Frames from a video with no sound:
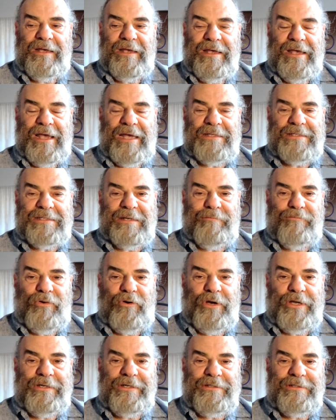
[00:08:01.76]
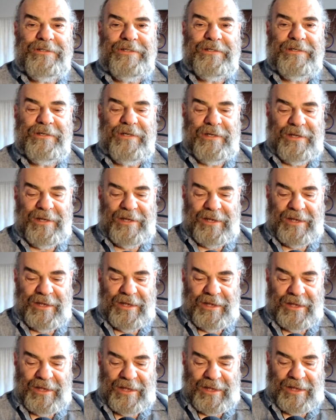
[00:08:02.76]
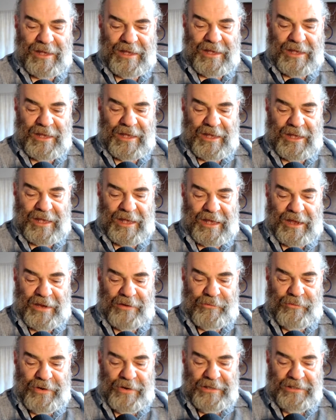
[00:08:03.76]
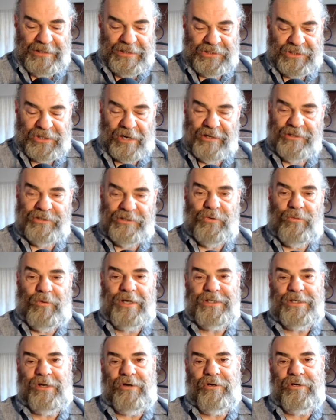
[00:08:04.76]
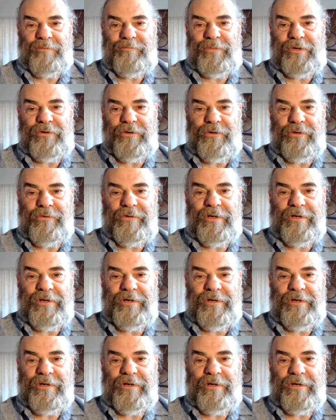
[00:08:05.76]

at some point, I really started to want to go to Peru.